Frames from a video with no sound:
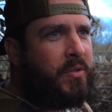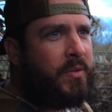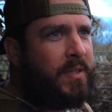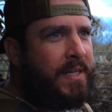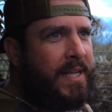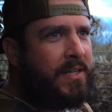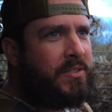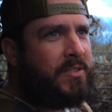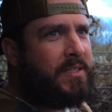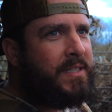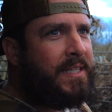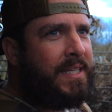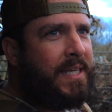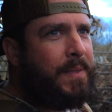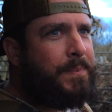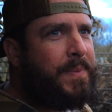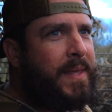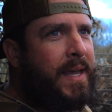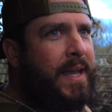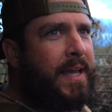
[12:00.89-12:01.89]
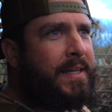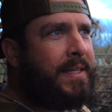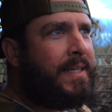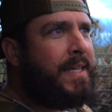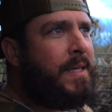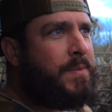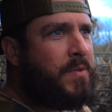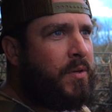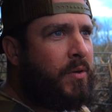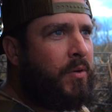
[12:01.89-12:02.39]
You can actually keep that, and it
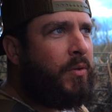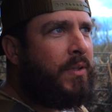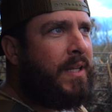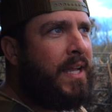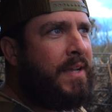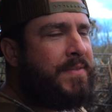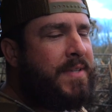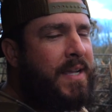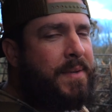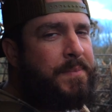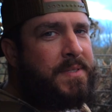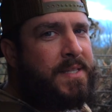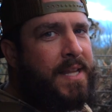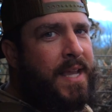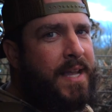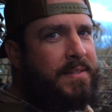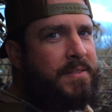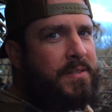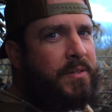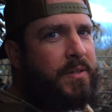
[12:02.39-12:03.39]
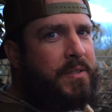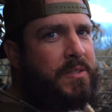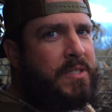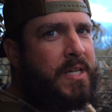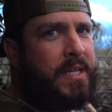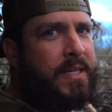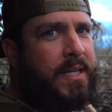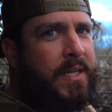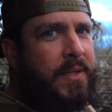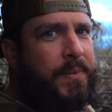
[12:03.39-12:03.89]
keeps your whole lifetime stats. So go
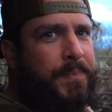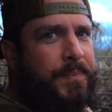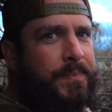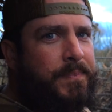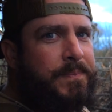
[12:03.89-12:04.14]
check it out.